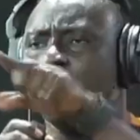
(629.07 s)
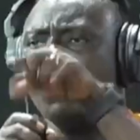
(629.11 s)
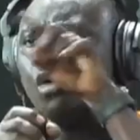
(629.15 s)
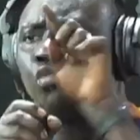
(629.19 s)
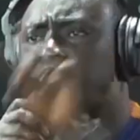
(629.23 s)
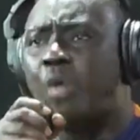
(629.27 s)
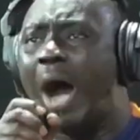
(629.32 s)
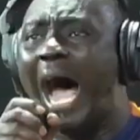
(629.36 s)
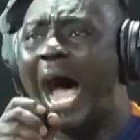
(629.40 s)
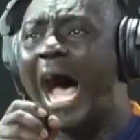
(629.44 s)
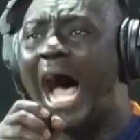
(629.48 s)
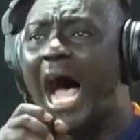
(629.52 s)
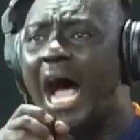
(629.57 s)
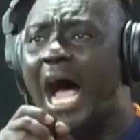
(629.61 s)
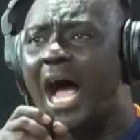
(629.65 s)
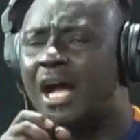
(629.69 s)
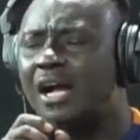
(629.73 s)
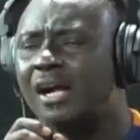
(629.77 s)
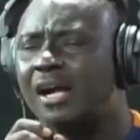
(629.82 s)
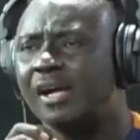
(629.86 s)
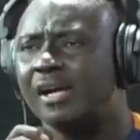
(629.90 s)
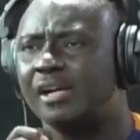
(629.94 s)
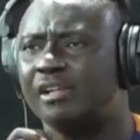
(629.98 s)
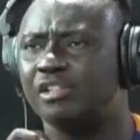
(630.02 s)
Wow,
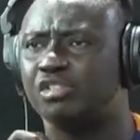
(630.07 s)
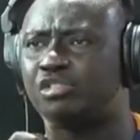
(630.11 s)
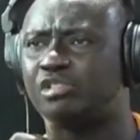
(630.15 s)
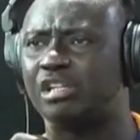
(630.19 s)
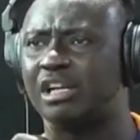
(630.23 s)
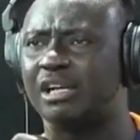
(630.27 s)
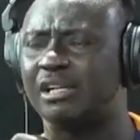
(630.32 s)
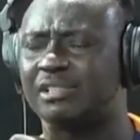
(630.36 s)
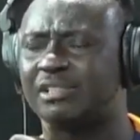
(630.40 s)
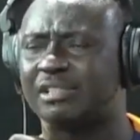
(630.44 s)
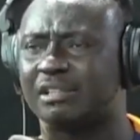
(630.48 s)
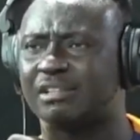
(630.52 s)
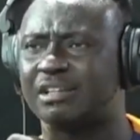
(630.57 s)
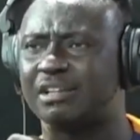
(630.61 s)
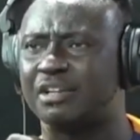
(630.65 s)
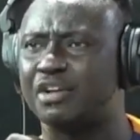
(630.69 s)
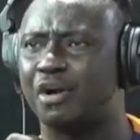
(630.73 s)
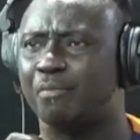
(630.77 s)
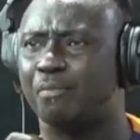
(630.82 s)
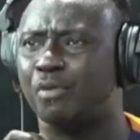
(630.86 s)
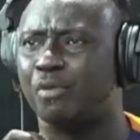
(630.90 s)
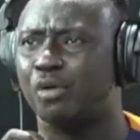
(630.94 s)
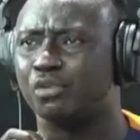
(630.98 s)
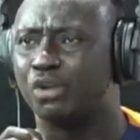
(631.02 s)
it's Jesus in your
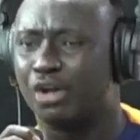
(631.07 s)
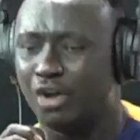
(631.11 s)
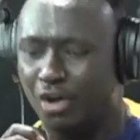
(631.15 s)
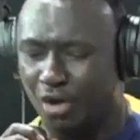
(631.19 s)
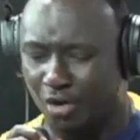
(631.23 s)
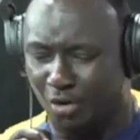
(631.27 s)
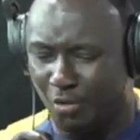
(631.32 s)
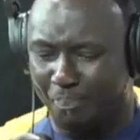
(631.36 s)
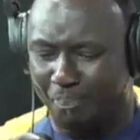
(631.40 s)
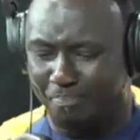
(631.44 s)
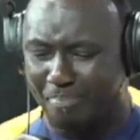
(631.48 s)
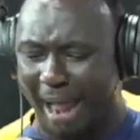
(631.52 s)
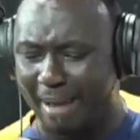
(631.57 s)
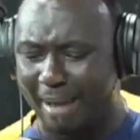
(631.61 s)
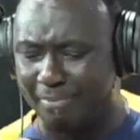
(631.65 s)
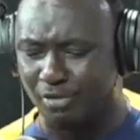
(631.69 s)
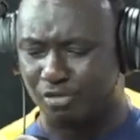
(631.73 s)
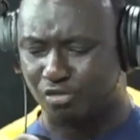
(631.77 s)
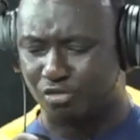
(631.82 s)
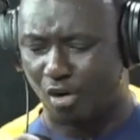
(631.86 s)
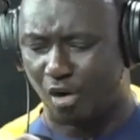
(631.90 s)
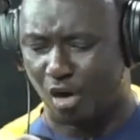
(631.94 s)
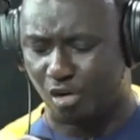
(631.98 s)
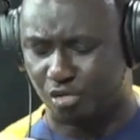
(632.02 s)
boat. Bible
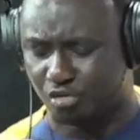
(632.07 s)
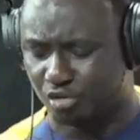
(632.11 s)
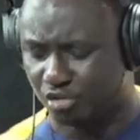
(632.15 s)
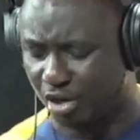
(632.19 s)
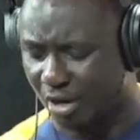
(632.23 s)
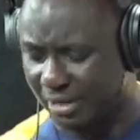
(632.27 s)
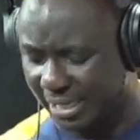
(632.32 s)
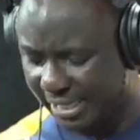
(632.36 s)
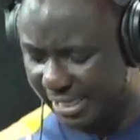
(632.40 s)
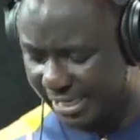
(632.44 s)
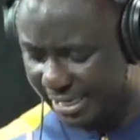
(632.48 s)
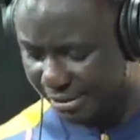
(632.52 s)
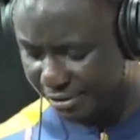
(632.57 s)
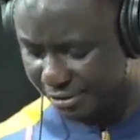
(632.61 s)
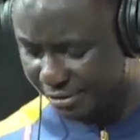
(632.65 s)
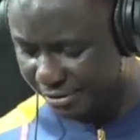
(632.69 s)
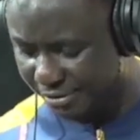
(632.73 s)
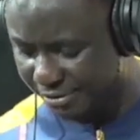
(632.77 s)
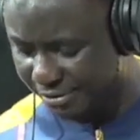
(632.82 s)
so oh sorry, you know.